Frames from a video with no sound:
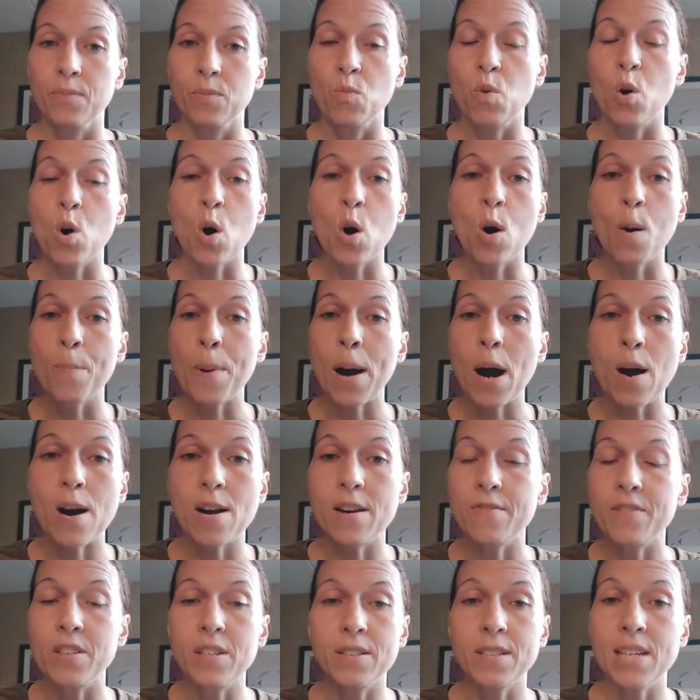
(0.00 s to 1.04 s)
We're all
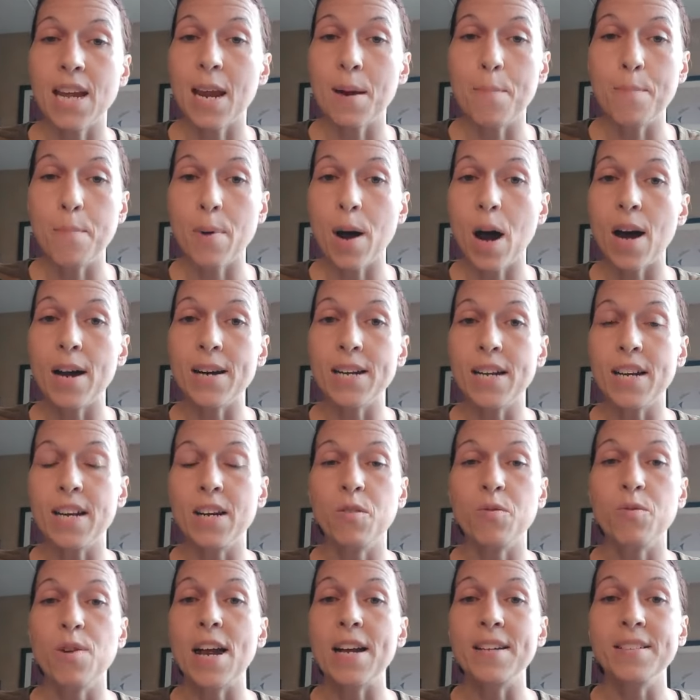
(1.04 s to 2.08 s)
part of the same body
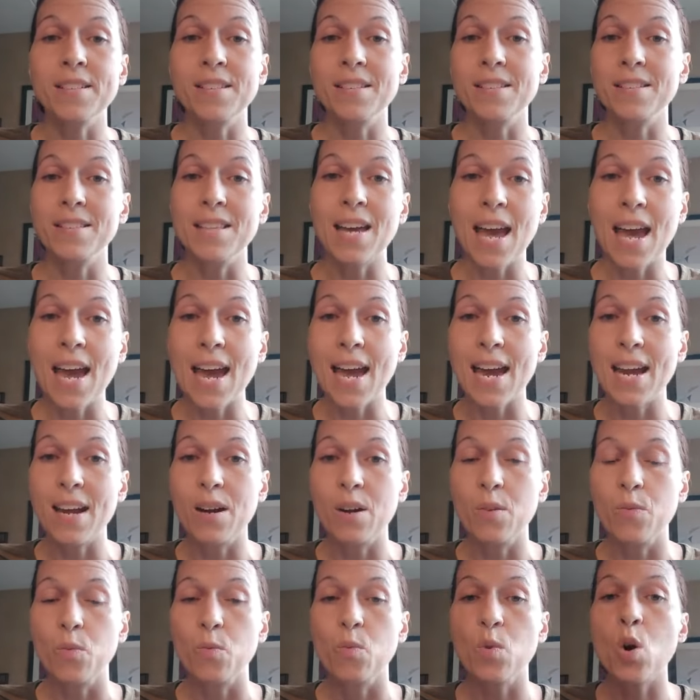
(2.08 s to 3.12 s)
and Christ is the
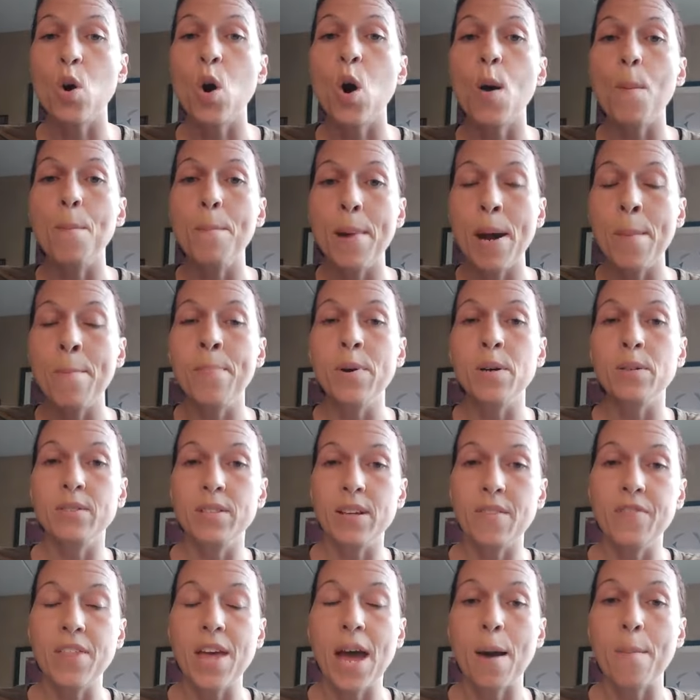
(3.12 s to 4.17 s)
head. We're all members
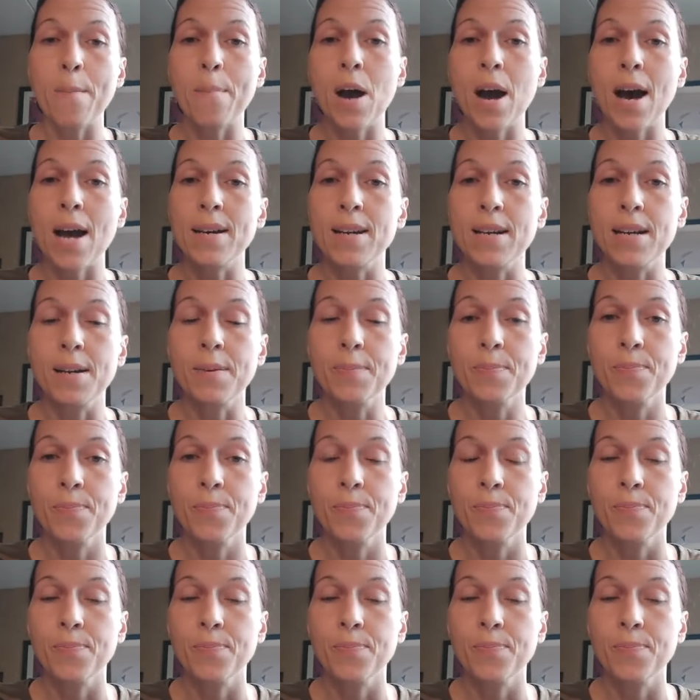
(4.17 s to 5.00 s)
of that body.